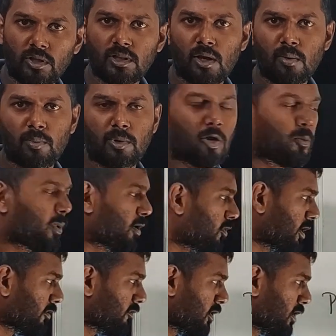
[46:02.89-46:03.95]
2 in the below
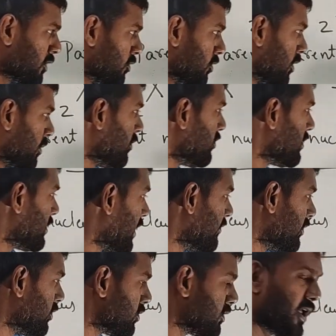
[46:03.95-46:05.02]
part. Whatever you remove,
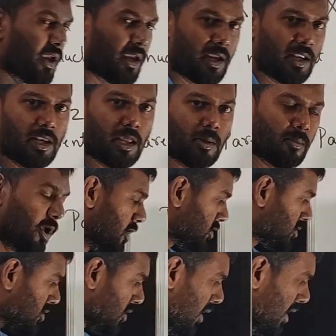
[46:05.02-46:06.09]
give it to the helium.
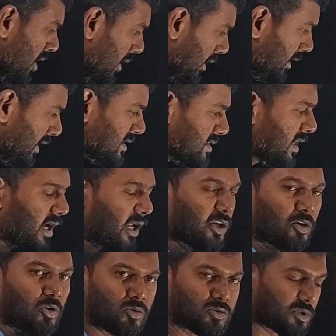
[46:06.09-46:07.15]
So this is the
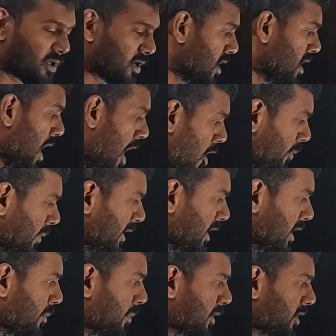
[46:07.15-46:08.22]
conclusion. How
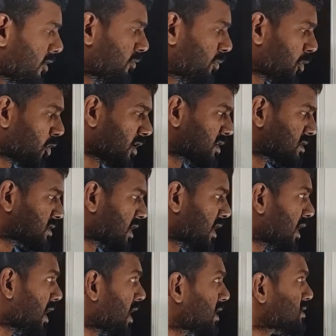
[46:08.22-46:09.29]
many number of protons
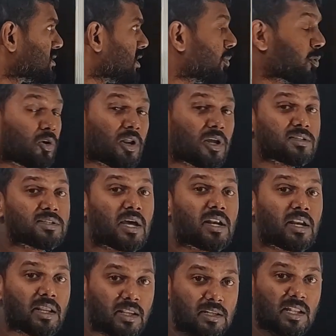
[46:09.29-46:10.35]
are lost? Protons
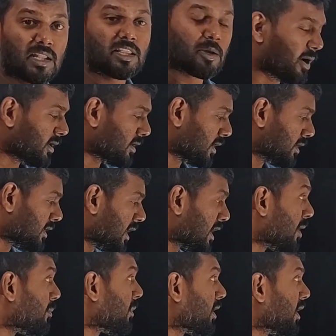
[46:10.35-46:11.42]
are nothing but
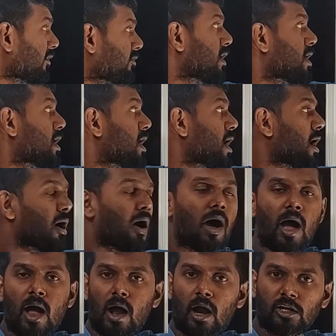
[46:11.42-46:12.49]
the number of
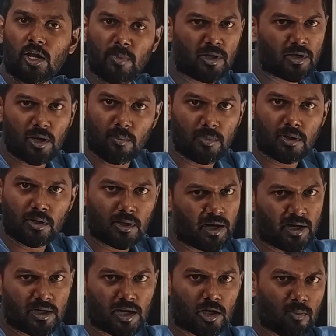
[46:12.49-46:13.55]
atomic number,
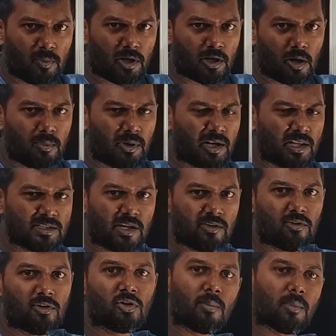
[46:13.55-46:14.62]
correct? Atomic number is
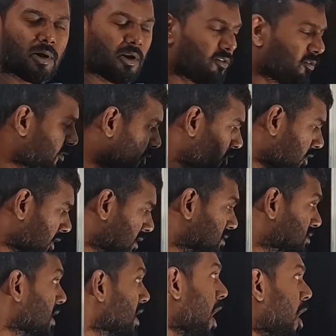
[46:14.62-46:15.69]
equal to number of
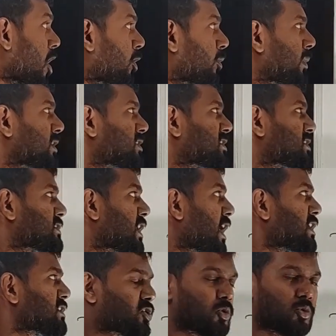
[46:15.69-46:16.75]
protons. How much is
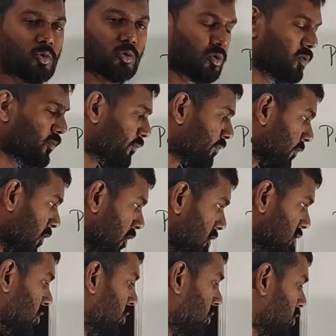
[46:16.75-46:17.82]
lost? 2.
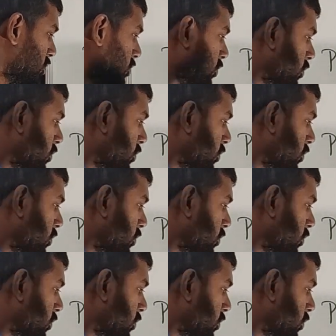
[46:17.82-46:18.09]
So